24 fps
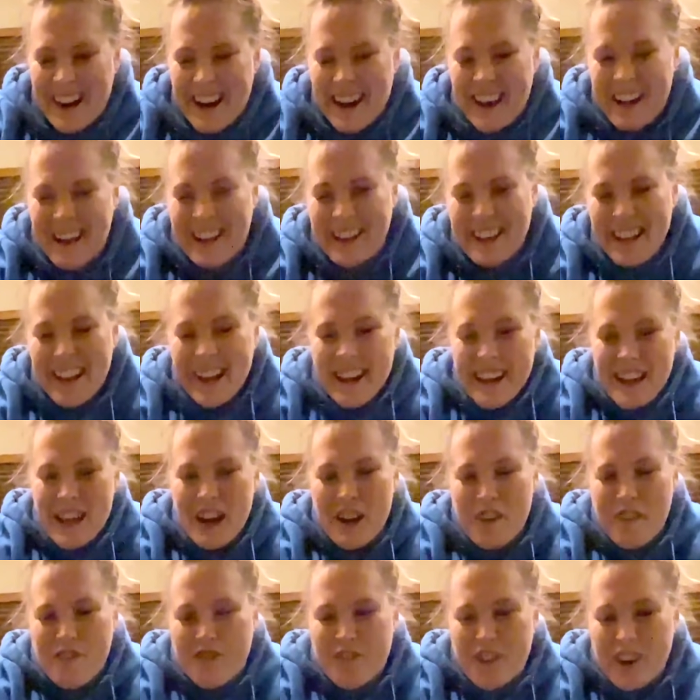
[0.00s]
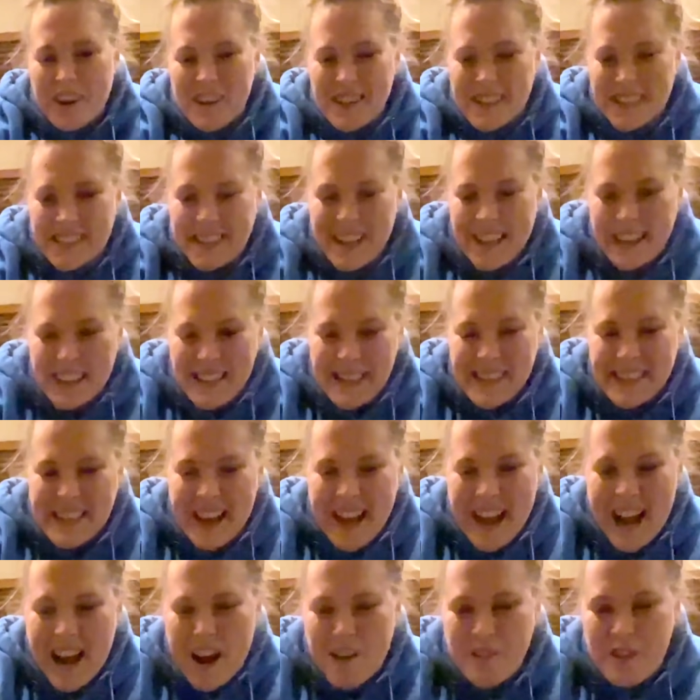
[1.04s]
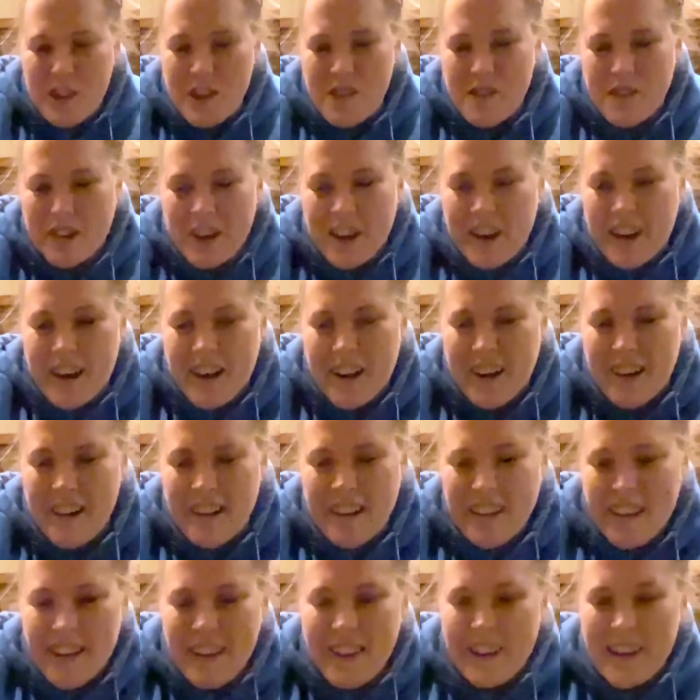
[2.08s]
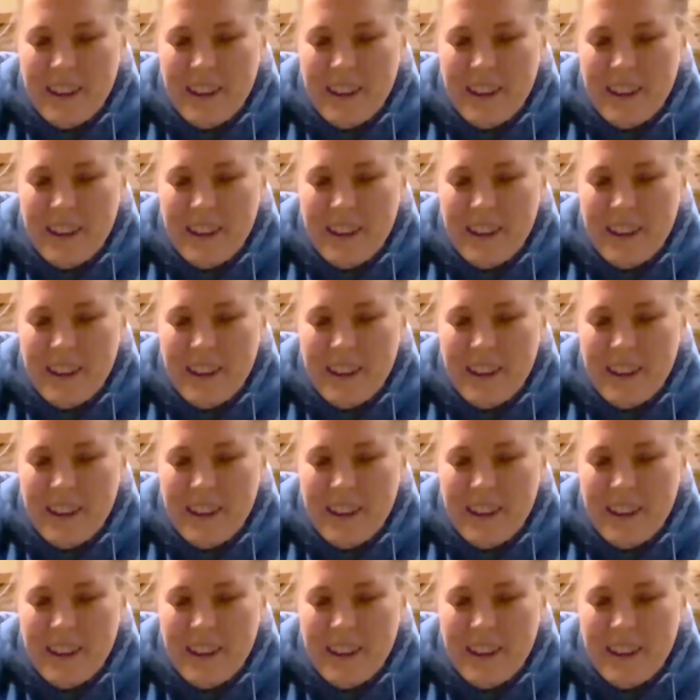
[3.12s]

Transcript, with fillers: sure you're maintaining good criteria, you keep that supervision up,